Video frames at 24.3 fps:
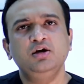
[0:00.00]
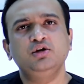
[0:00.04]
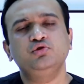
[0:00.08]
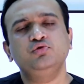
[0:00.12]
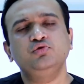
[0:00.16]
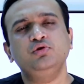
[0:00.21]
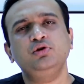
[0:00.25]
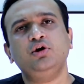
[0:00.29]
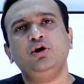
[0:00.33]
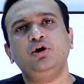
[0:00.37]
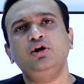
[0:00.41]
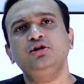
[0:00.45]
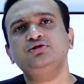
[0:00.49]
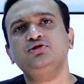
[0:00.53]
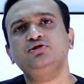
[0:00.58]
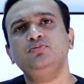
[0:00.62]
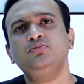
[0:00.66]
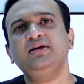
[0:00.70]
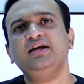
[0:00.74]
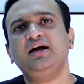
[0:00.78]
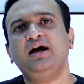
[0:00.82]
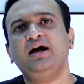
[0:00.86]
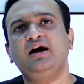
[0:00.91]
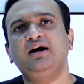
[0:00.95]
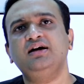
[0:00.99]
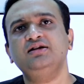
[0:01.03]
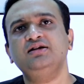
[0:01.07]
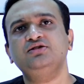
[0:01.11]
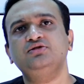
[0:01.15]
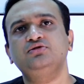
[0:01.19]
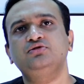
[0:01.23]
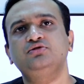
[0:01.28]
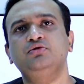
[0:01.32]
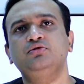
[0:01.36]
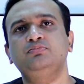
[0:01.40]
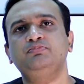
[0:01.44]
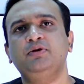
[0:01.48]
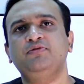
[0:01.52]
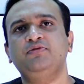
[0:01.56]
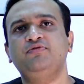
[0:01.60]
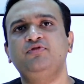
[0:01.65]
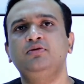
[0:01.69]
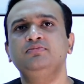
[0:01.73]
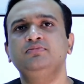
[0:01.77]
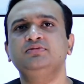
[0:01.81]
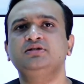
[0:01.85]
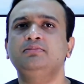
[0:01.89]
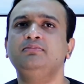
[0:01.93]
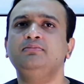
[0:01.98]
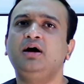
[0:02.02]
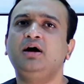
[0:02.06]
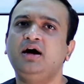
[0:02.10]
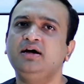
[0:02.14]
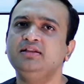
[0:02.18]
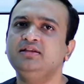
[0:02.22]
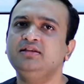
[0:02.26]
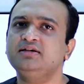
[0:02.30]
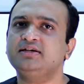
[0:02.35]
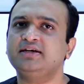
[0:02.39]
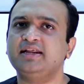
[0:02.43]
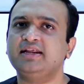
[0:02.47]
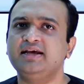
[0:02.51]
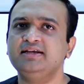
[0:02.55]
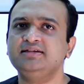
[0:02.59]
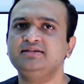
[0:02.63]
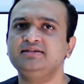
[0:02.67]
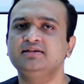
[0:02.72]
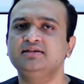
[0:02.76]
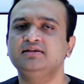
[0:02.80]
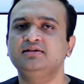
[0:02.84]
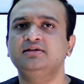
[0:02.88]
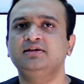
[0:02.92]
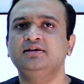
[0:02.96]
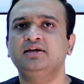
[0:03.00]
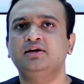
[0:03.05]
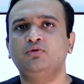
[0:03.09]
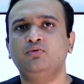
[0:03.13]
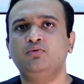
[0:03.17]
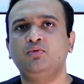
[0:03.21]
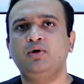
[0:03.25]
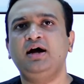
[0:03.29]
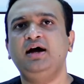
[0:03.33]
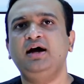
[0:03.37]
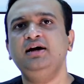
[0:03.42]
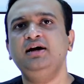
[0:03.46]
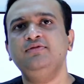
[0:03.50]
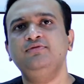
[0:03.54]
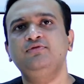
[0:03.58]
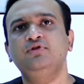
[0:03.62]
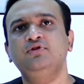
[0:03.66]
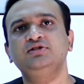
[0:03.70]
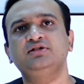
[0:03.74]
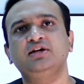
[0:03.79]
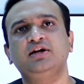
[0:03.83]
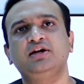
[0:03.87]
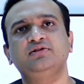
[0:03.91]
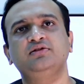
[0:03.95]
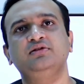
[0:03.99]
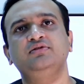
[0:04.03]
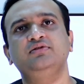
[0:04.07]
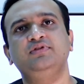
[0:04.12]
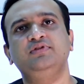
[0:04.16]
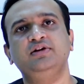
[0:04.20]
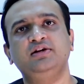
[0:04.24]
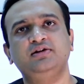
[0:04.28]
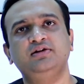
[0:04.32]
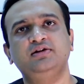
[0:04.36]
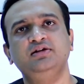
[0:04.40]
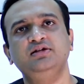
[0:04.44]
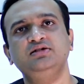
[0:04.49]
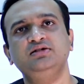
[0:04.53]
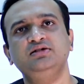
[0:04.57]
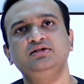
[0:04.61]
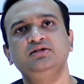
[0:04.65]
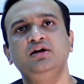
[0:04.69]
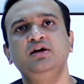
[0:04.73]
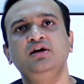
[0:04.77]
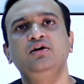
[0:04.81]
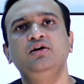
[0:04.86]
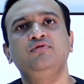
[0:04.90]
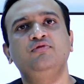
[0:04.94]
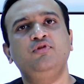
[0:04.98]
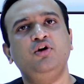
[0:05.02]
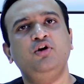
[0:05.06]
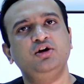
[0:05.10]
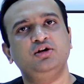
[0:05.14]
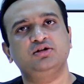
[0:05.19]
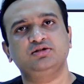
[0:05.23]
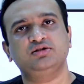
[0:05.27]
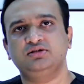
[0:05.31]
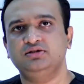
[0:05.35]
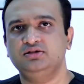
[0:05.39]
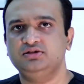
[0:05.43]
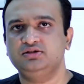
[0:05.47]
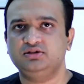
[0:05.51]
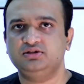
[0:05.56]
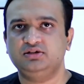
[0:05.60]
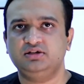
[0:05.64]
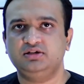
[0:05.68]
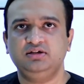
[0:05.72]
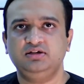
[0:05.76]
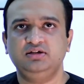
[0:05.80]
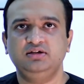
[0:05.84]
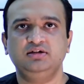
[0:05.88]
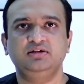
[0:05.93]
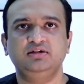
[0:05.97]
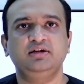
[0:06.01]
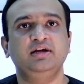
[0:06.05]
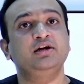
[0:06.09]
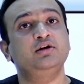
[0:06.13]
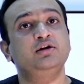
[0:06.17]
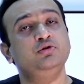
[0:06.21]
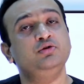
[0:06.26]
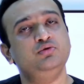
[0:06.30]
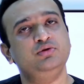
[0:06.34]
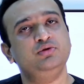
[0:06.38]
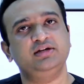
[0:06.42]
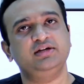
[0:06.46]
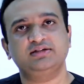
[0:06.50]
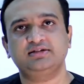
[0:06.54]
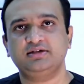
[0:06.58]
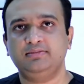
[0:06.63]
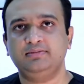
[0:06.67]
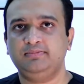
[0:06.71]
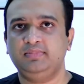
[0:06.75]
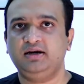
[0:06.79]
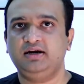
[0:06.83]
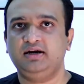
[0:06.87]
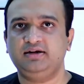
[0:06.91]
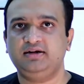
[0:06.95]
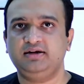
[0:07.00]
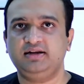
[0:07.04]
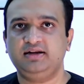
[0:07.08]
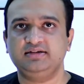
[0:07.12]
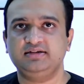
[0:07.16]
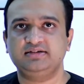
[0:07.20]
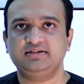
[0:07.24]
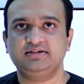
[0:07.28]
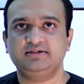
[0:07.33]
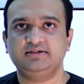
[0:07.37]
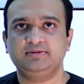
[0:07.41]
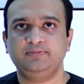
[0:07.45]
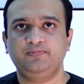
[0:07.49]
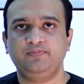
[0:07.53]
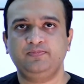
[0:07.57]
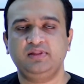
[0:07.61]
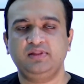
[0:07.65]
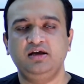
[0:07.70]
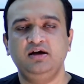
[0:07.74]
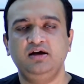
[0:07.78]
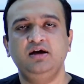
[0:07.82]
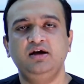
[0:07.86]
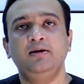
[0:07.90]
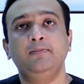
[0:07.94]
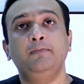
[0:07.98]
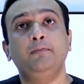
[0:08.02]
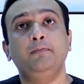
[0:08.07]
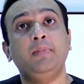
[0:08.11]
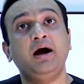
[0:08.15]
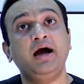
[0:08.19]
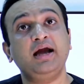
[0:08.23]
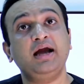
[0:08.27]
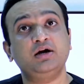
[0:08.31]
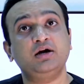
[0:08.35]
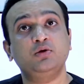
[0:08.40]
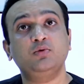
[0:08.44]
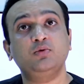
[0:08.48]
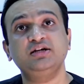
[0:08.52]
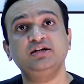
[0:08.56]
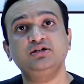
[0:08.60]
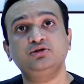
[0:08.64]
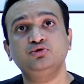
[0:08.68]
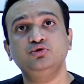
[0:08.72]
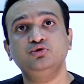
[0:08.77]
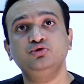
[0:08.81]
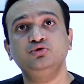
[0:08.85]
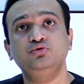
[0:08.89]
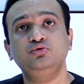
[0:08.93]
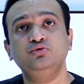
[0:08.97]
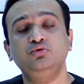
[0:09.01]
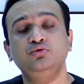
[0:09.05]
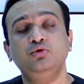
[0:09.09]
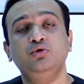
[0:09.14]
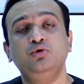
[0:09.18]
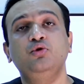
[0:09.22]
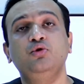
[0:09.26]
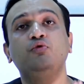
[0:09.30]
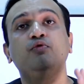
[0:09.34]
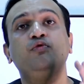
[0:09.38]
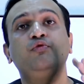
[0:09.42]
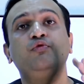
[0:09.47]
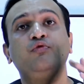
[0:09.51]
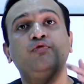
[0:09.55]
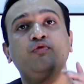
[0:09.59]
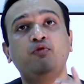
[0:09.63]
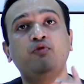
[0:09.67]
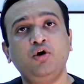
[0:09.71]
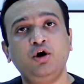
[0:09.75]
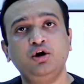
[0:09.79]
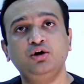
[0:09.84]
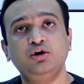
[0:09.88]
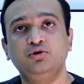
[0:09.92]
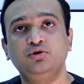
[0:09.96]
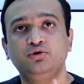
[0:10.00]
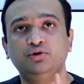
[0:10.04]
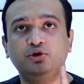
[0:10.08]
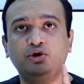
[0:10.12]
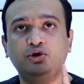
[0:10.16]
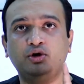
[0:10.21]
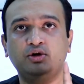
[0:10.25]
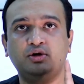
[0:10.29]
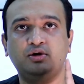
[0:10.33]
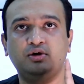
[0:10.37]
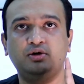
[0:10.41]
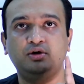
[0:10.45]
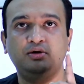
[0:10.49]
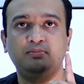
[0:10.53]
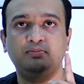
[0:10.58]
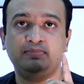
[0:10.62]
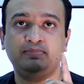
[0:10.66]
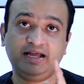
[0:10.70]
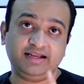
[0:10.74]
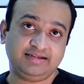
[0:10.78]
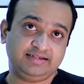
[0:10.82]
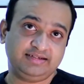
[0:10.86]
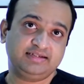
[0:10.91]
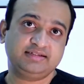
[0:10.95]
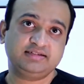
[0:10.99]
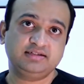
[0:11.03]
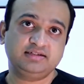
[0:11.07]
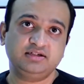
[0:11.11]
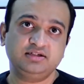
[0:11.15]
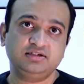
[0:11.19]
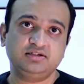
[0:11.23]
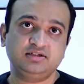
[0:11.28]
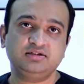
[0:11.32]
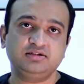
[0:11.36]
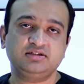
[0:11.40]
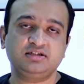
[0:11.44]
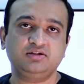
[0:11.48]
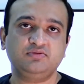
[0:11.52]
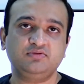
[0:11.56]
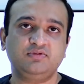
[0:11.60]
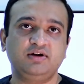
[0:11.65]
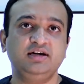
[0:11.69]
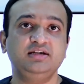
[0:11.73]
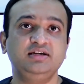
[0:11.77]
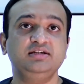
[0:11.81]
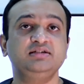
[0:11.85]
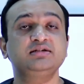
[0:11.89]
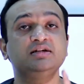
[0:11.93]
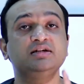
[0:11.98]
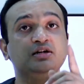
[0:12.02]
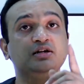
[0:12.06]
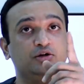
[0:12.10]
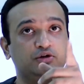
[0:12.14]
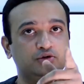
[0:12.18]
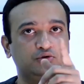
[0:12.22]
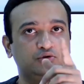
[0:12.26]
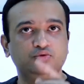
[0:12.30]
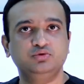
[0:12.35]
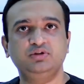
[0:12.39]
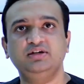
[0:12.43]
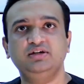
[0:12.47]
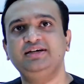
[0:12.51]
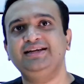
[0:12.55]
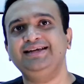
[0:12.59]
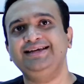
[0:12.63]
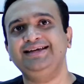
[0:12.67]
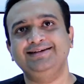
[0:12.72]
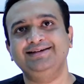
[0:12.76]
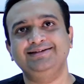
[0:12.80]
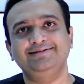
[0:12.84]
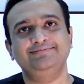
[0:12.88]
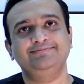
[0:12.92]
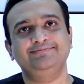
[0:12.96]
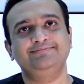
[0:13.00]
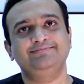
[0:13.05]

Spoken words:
You will also be asked to perform some other tests required for general fitness for your surgery, including some blood tests. My advice to you, follow your plastic surgeon's advice to the T.